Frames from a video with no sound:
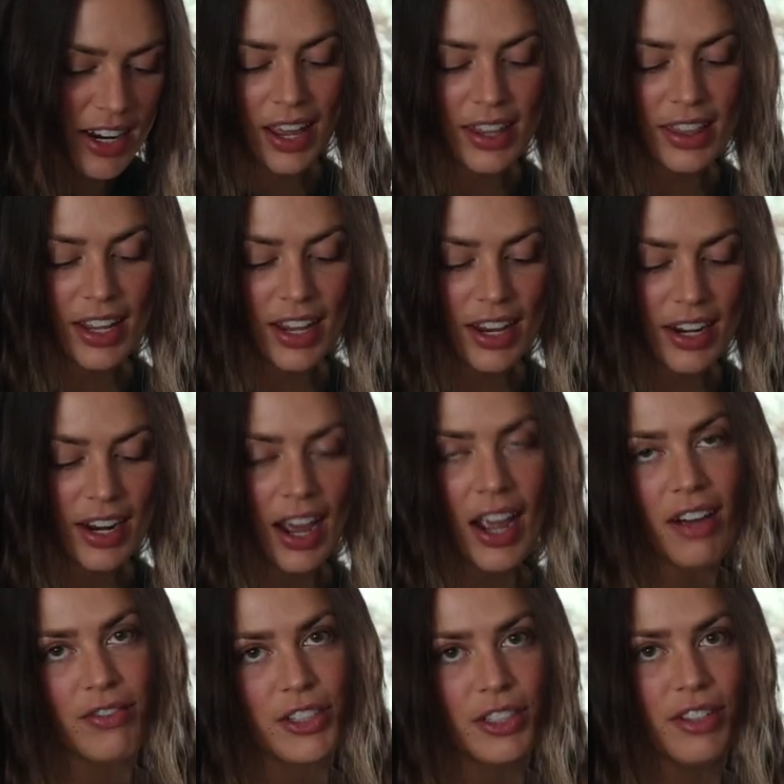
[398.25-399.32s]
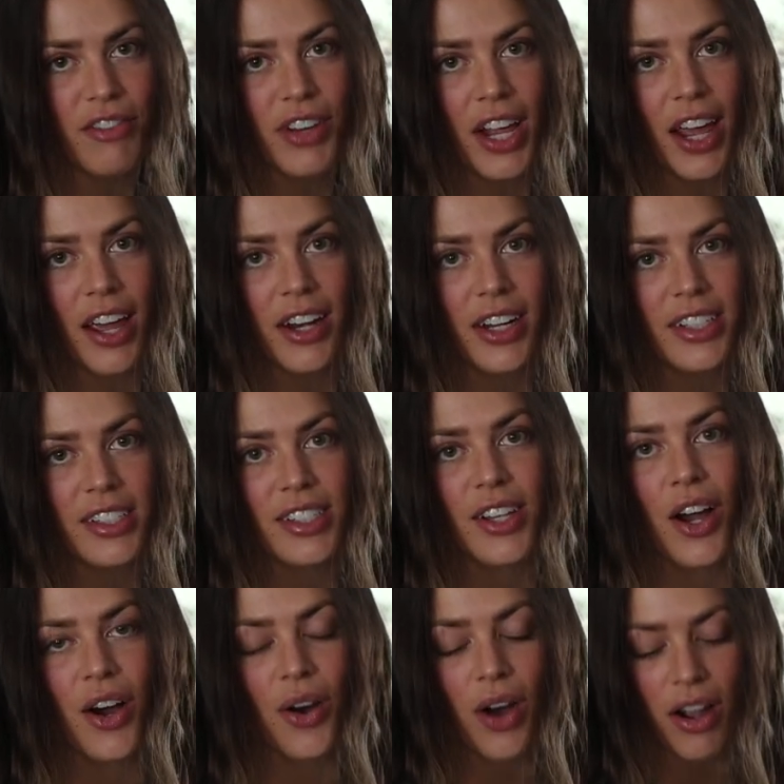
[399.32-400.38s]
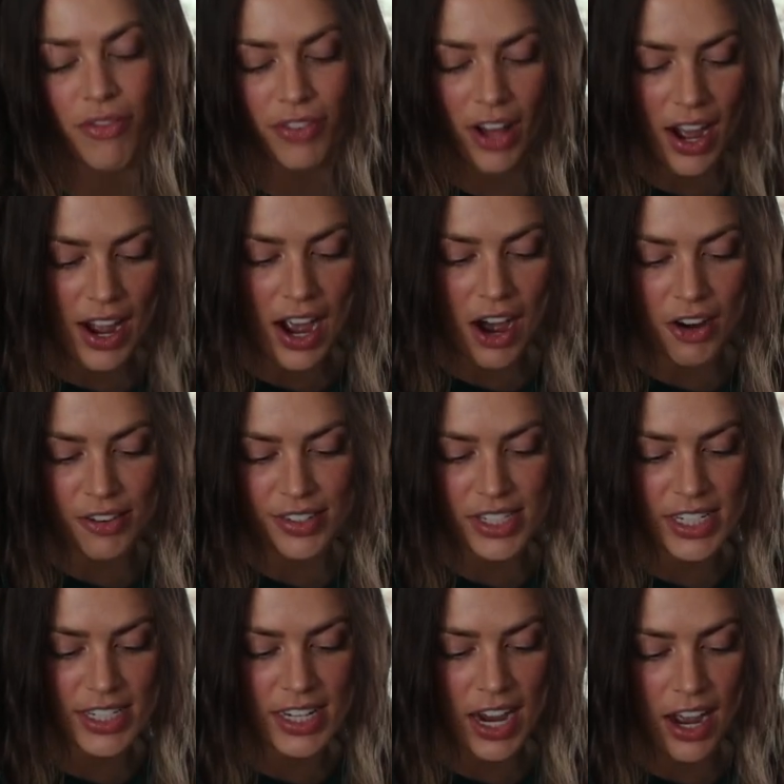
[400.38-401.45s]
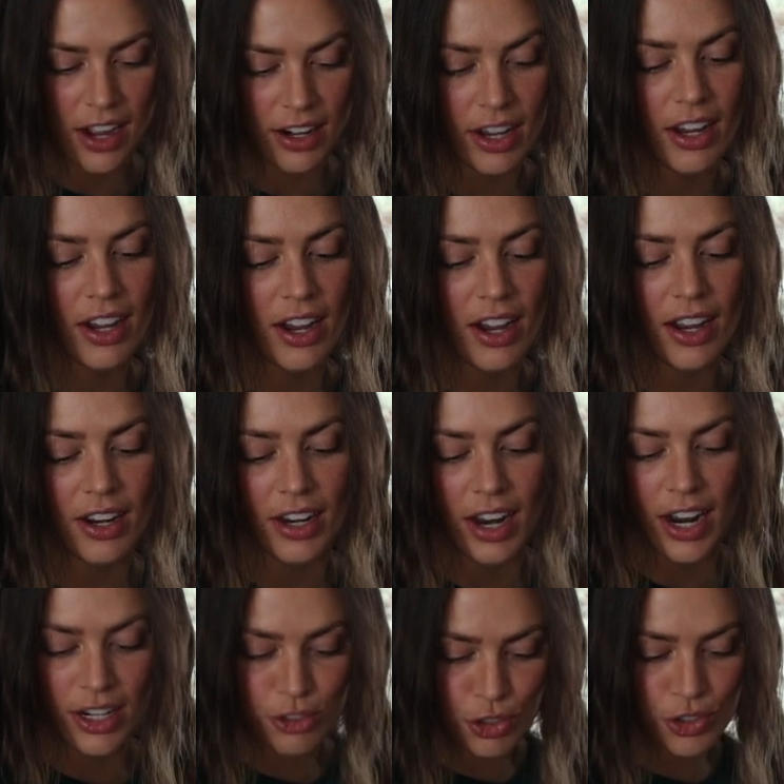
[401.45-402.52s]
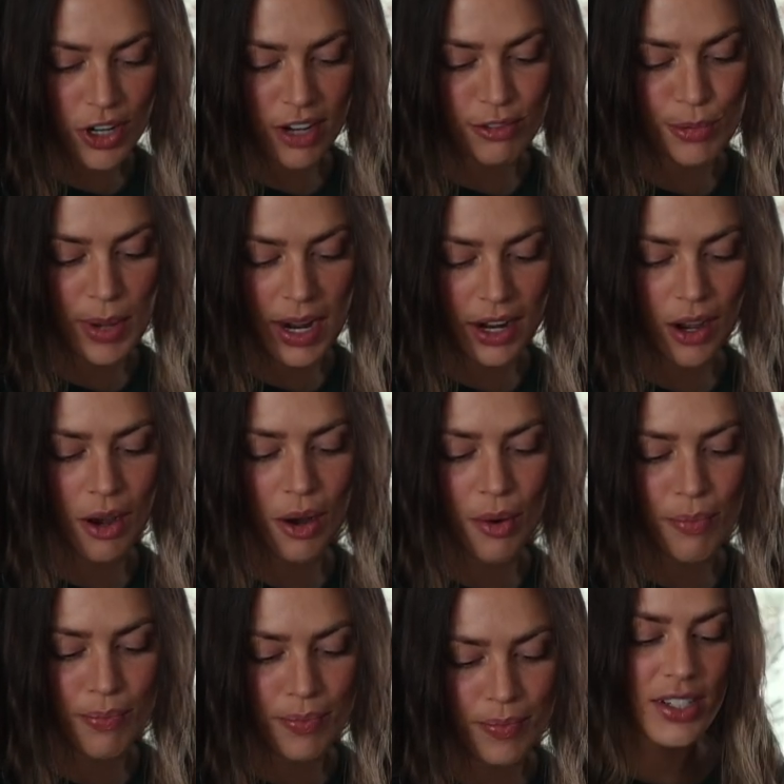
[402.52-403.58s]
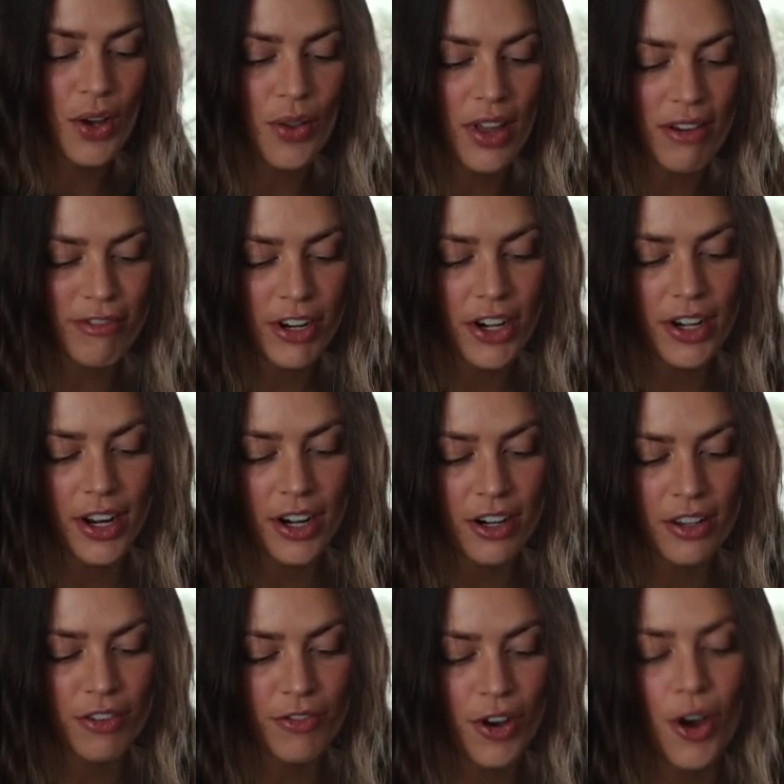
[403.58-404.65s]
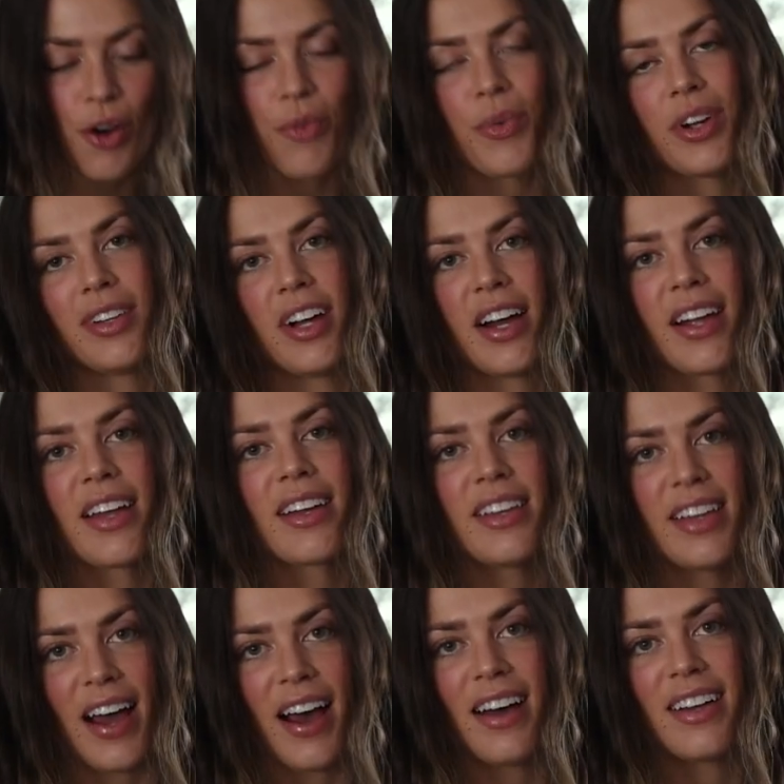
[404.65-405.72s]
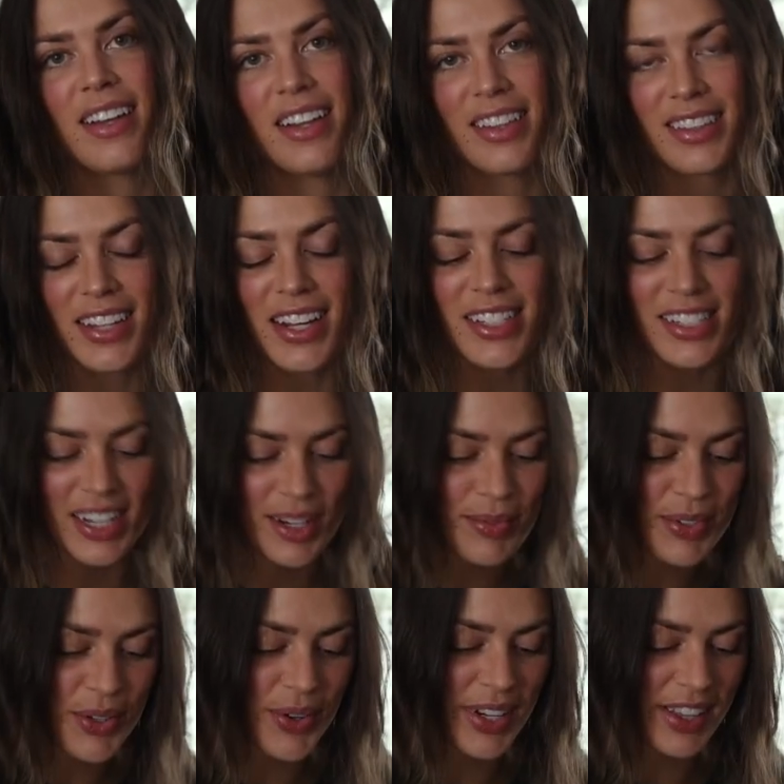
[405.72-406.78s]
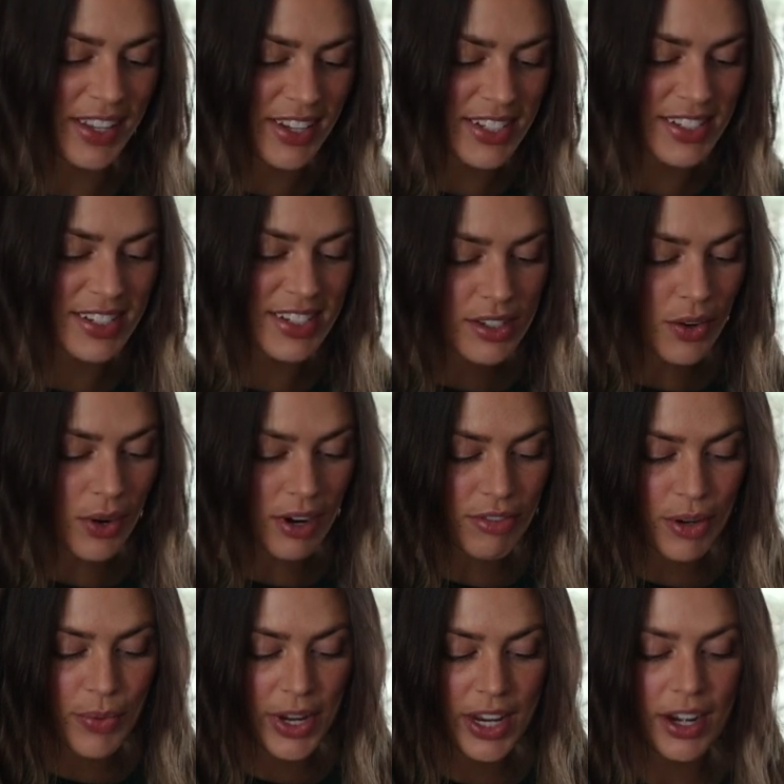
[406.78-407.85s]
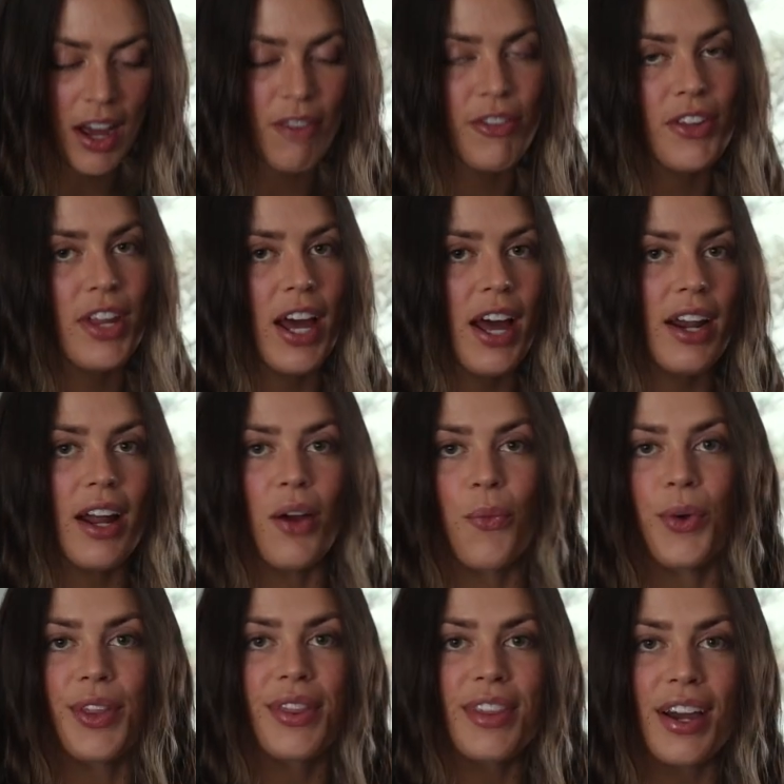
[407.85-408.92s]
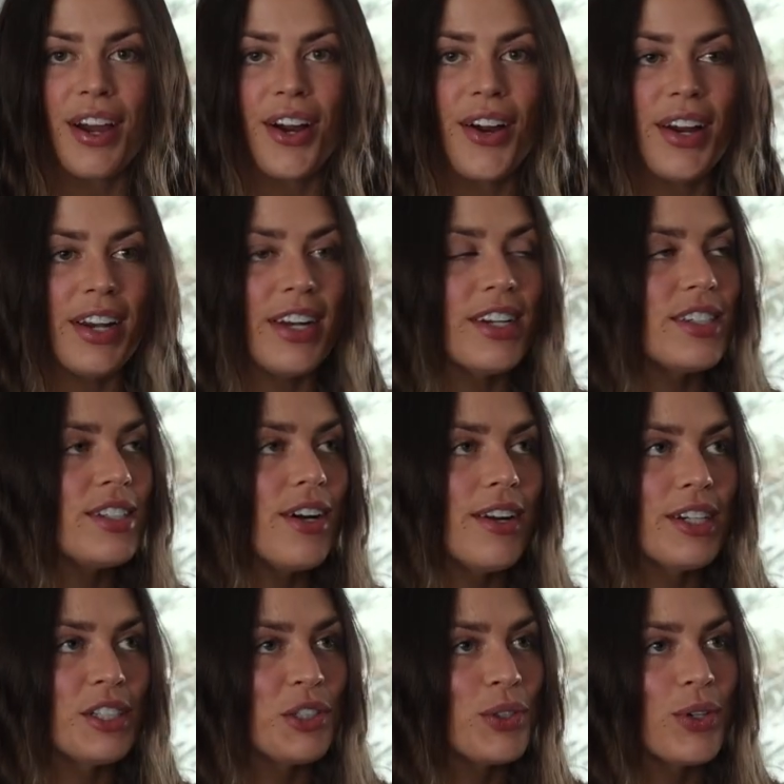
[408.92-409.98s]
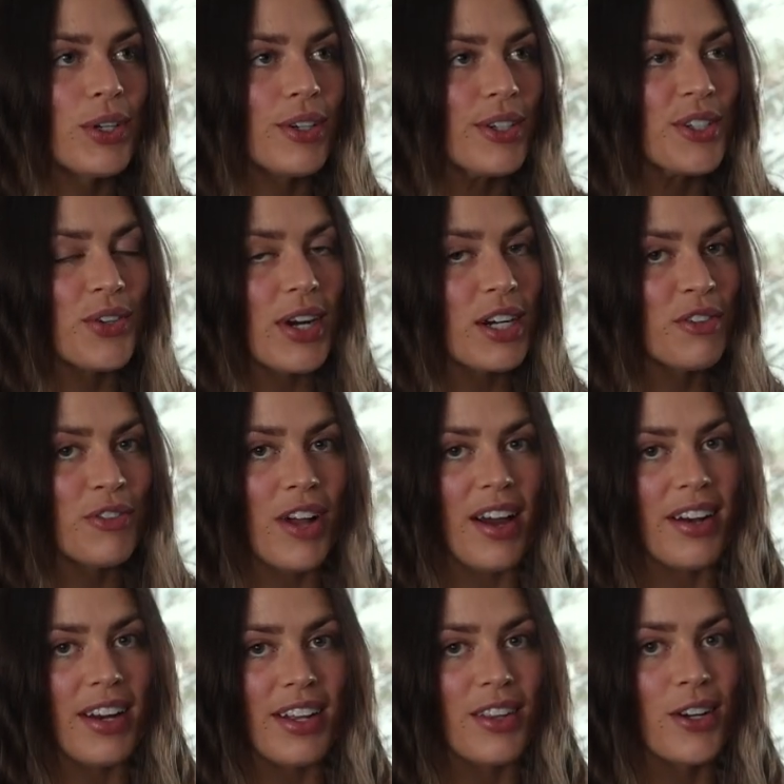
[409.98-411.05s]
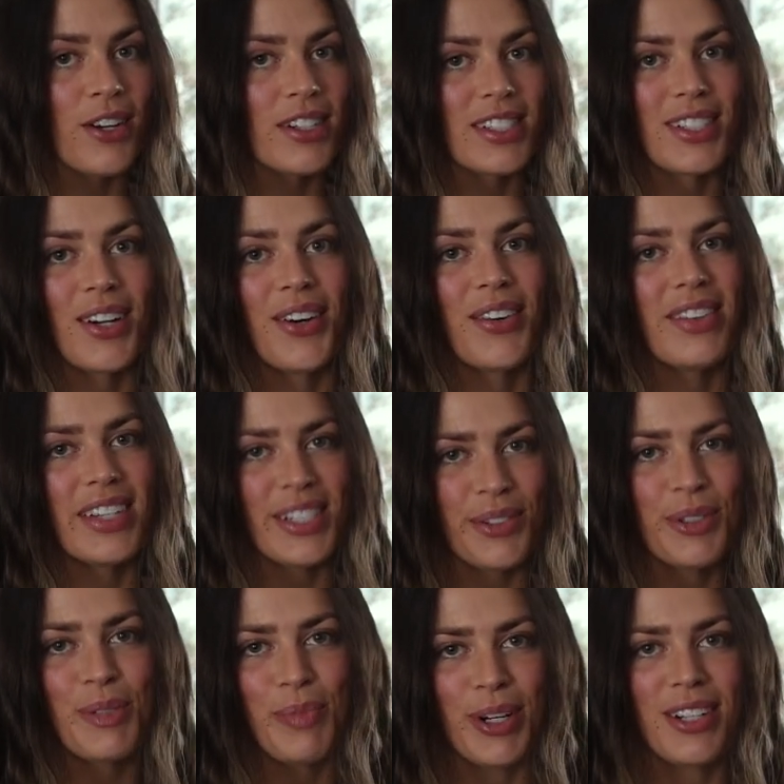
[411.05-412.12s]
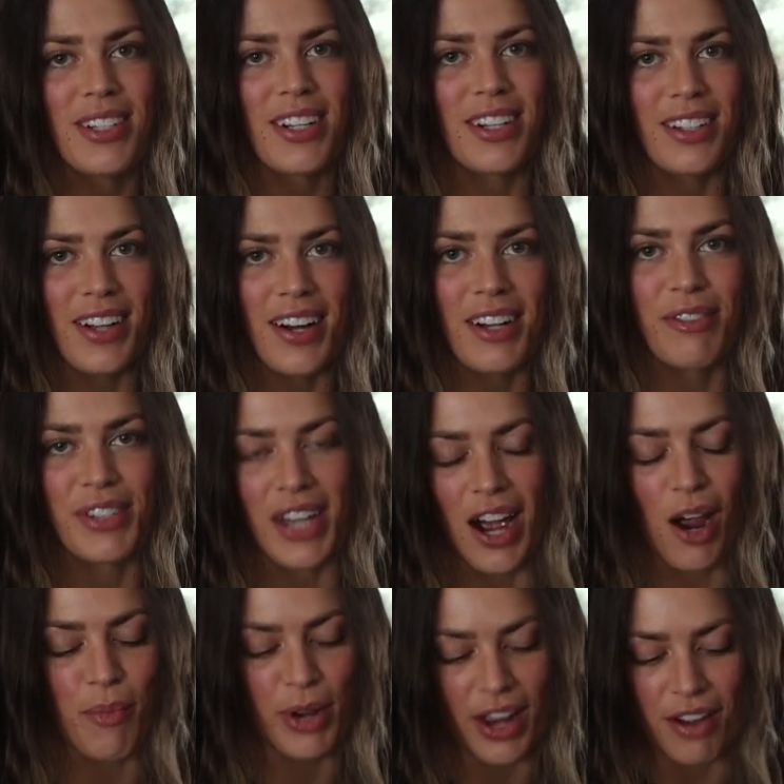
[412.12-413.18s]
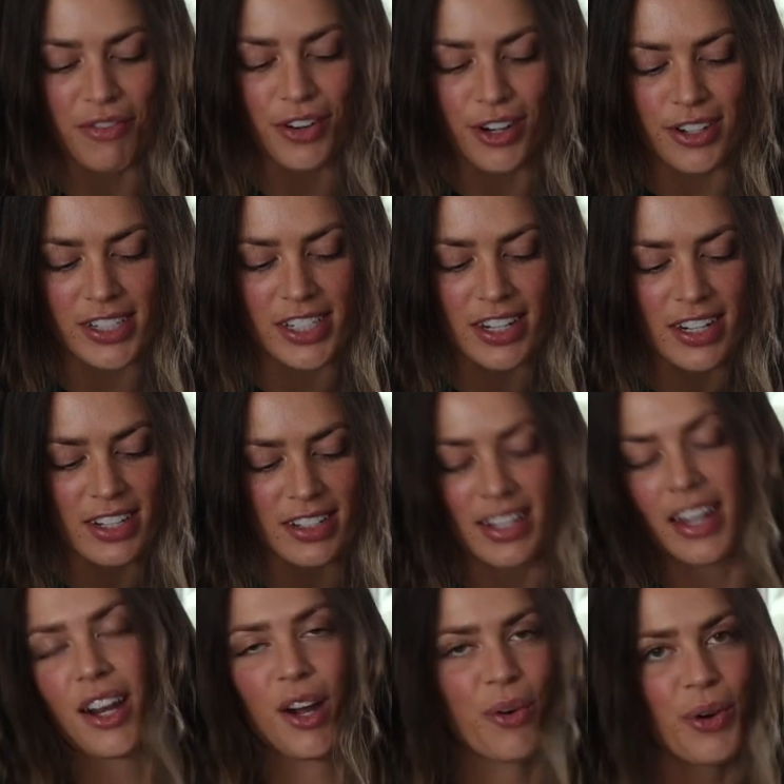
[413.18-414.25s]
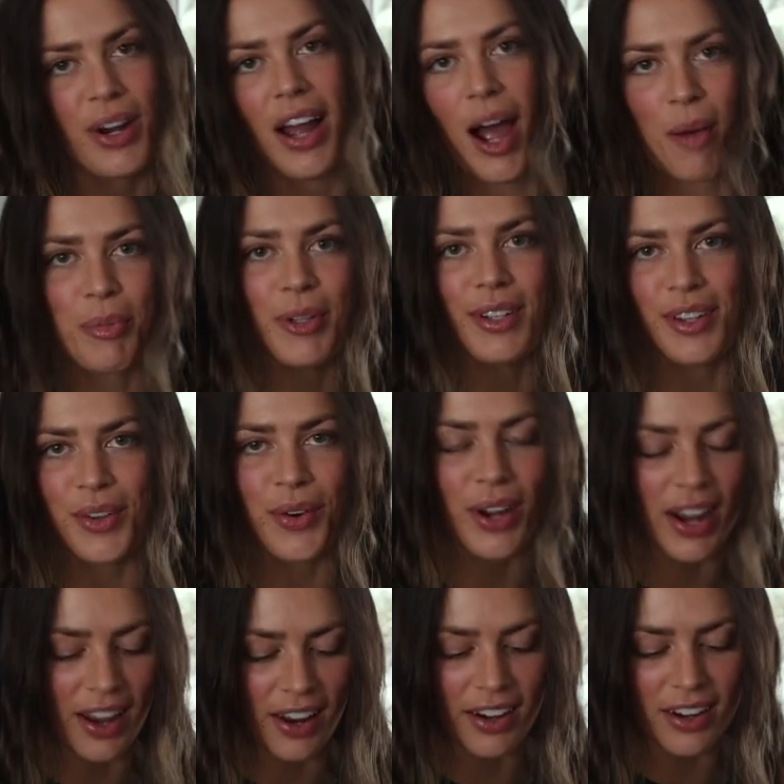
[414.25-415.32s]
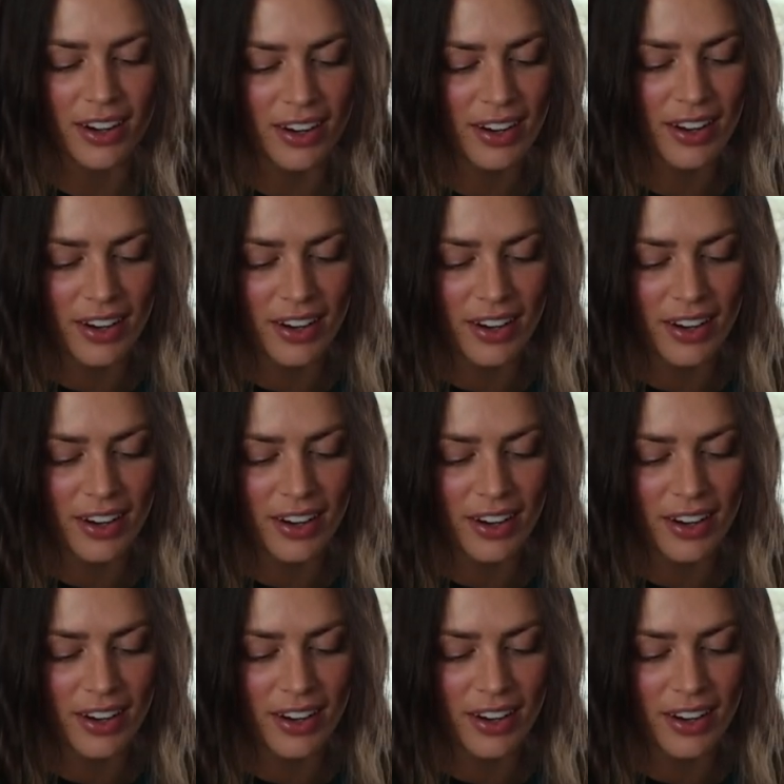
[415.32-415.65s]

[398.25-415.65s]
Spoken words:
And then I have to leave again. So I fly out of SeaTac and Andrew drives back home. So that very night on the phone, we're like, yeah, let's keep doing this. So every weekend after that, I went there, and it is not a short or direct flight either. So this was built on a lot of time and effort that I would happily do again.